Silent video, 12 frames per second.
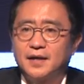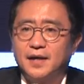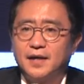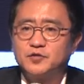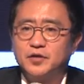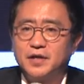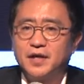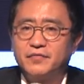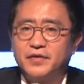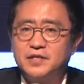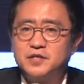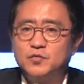Actually,
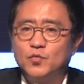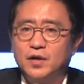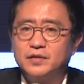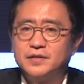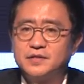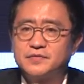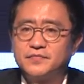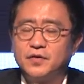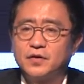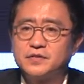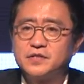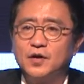Fanship.world is
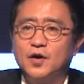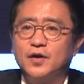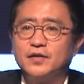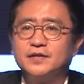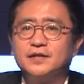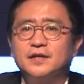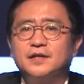focusing on